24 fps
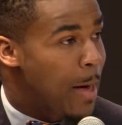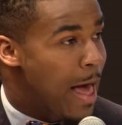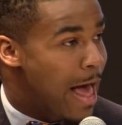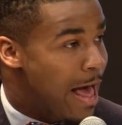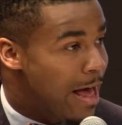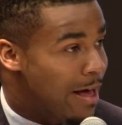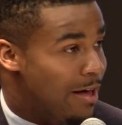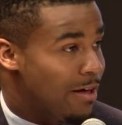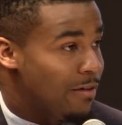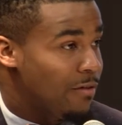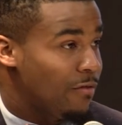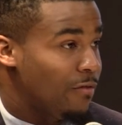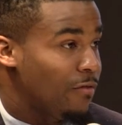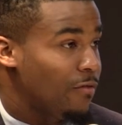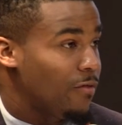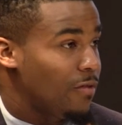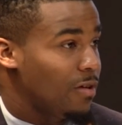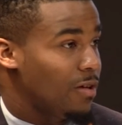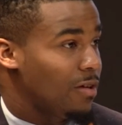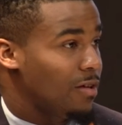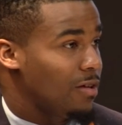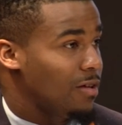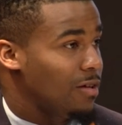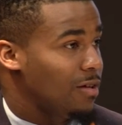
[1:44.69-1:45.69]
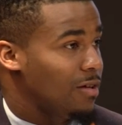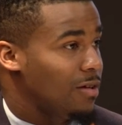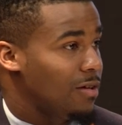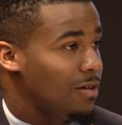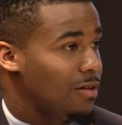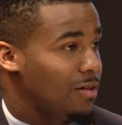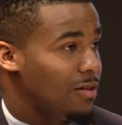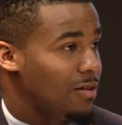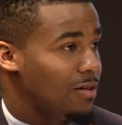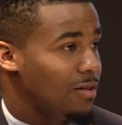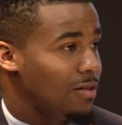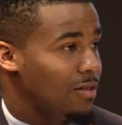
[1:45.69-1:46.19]
have
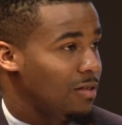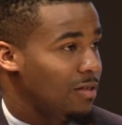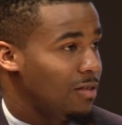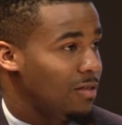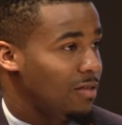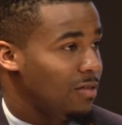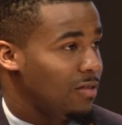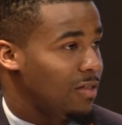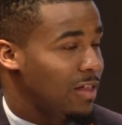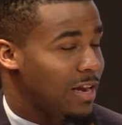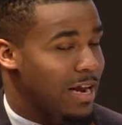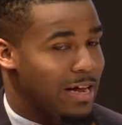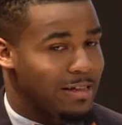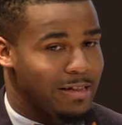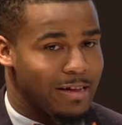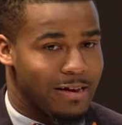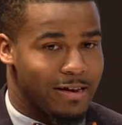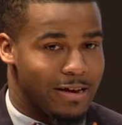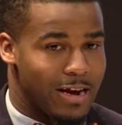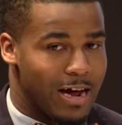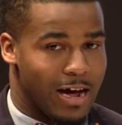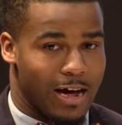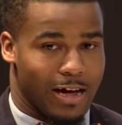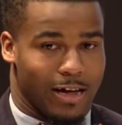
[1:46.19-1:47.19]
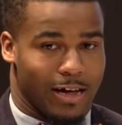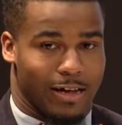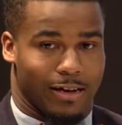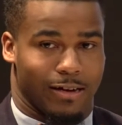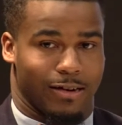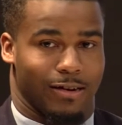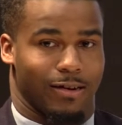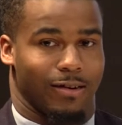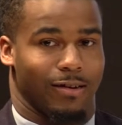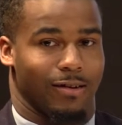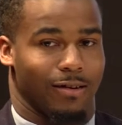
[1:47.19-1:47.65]
that I did not?